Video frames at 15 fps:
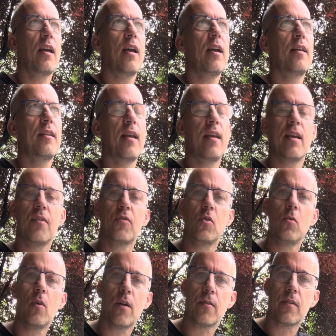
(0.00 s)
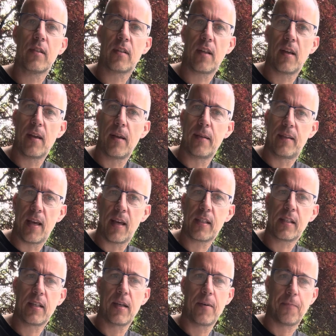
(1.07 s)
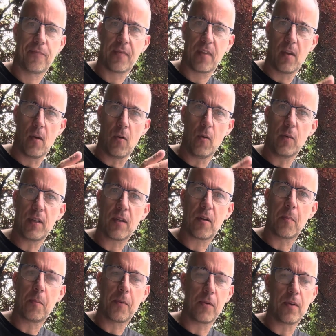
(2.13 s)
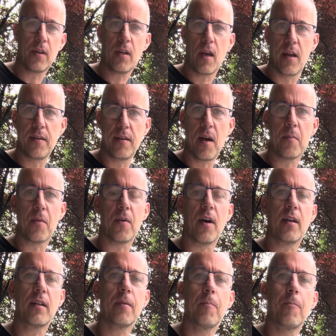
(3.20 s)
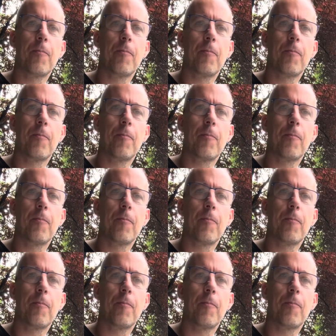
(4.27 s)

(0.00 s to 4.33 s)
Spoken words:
And they have 200 desks, all with a computer, a number on it,